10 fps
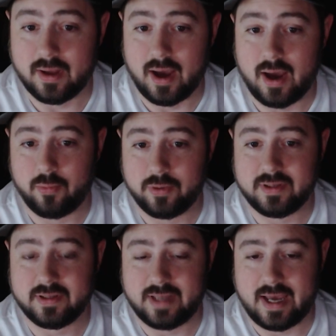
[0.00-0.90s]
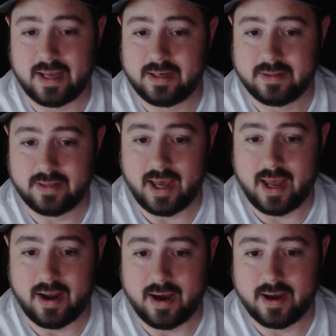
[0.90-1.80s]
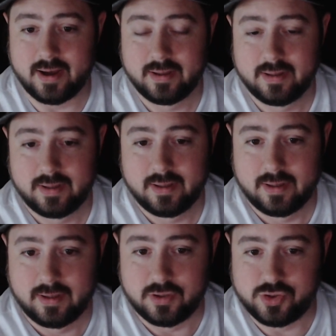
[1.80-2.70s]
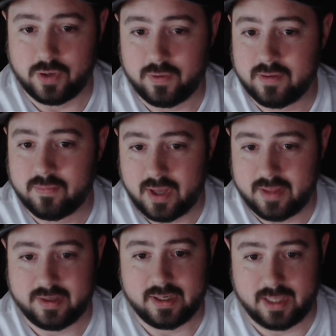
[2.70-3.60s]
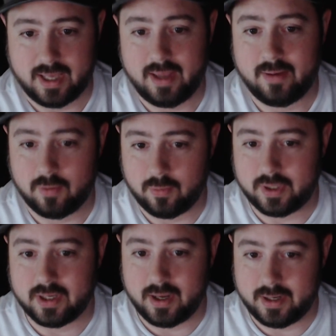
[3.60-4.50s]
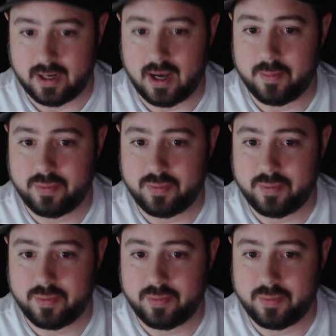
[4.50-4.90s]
we did that Joe Yim method again, where we cut it up